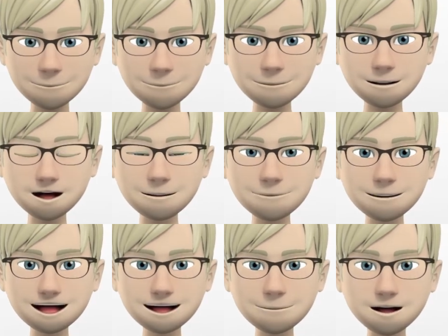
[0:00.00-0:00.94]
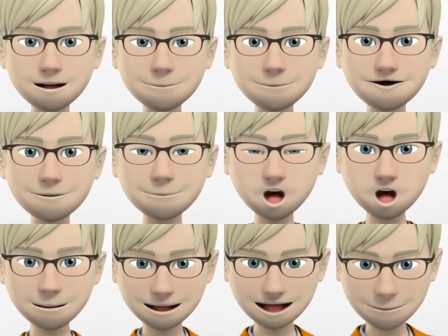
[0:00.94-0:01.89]
And we must remember that
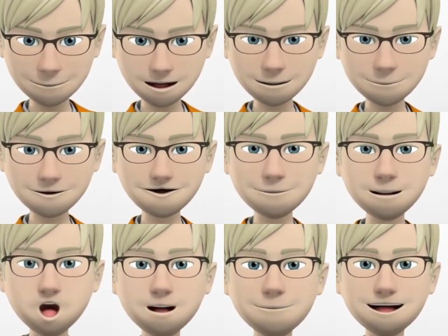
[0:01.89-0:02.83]
both at the startup